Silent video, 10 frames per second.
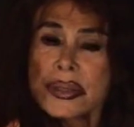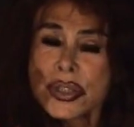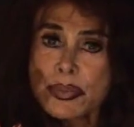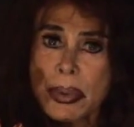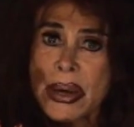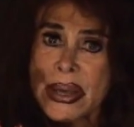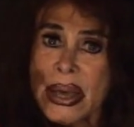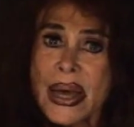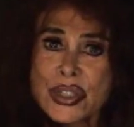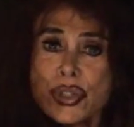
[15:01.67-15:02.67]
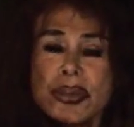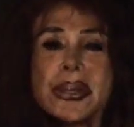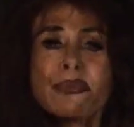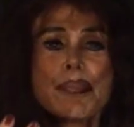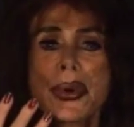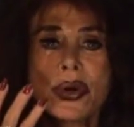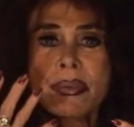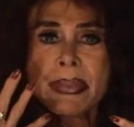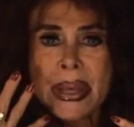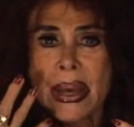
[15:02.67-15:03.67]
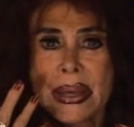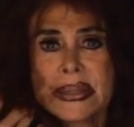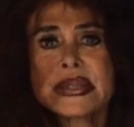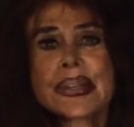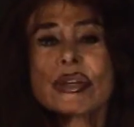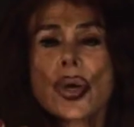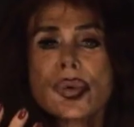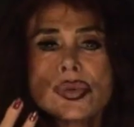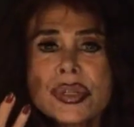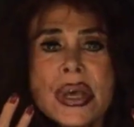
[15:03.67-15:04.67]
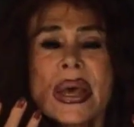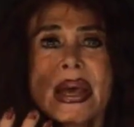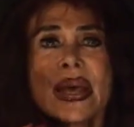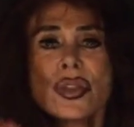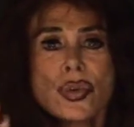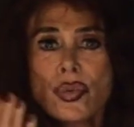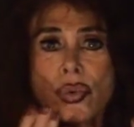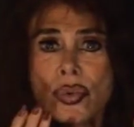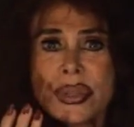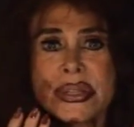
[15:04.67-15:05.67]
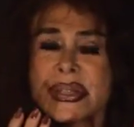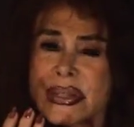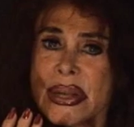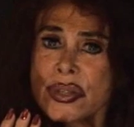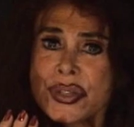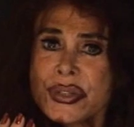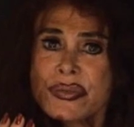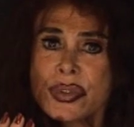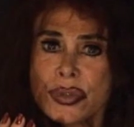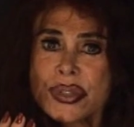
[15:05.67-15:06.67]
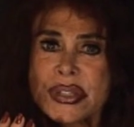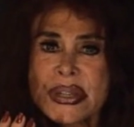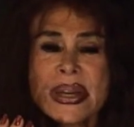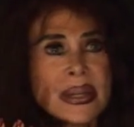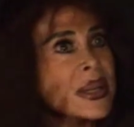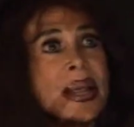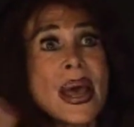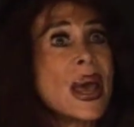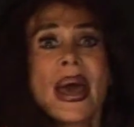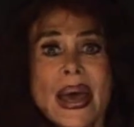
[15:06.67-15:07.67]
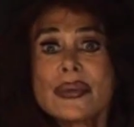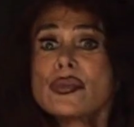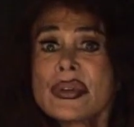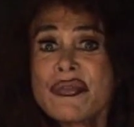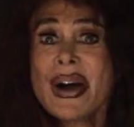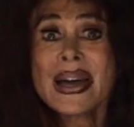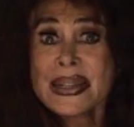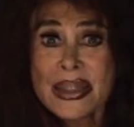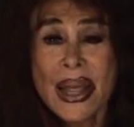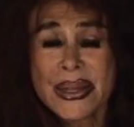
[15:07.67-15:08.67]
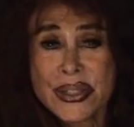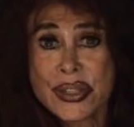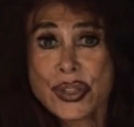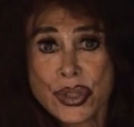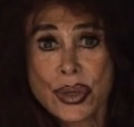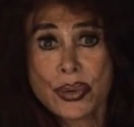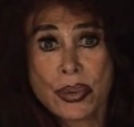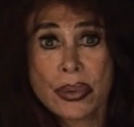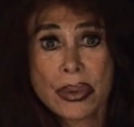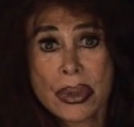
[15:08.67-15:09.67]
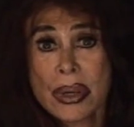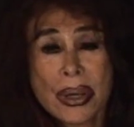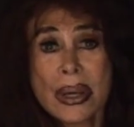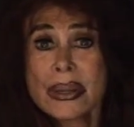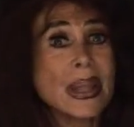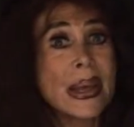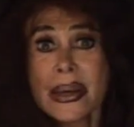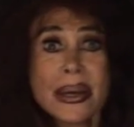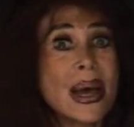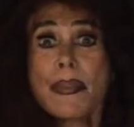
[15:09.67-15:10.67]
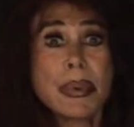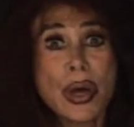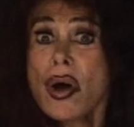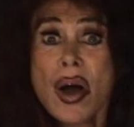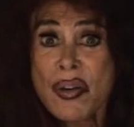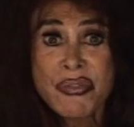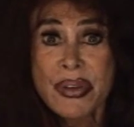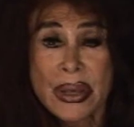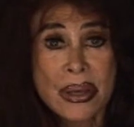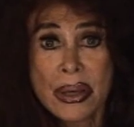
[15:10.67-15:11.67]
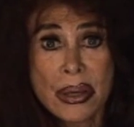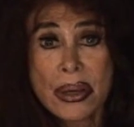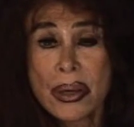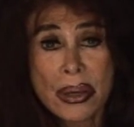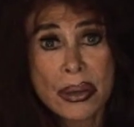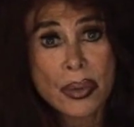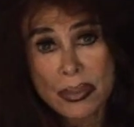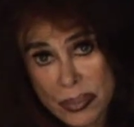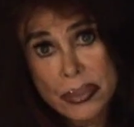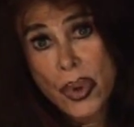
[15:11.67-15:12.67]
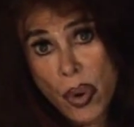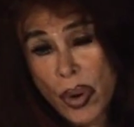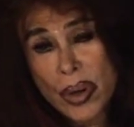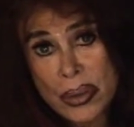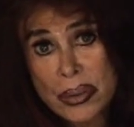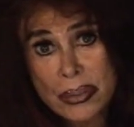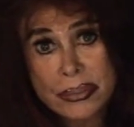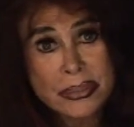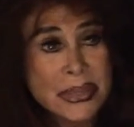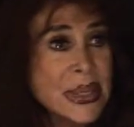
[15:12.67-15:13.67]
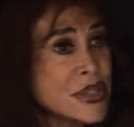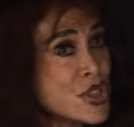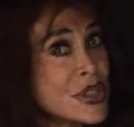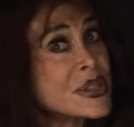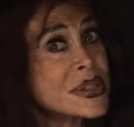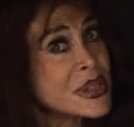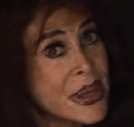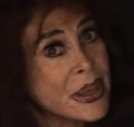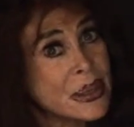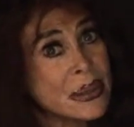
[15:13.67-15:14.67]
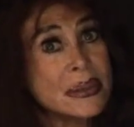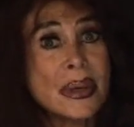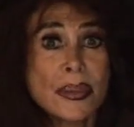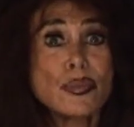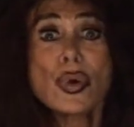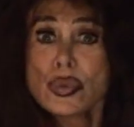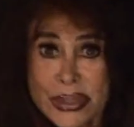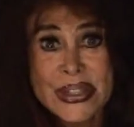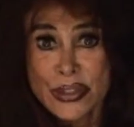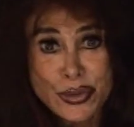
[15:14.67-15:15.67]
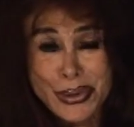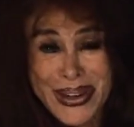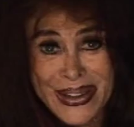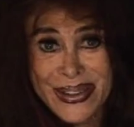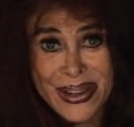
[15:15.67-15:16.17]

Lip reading: spray actually permeates and goes through the cells of your skin and revitalizes you, like a cup of coffee, or let's just say a protein drink.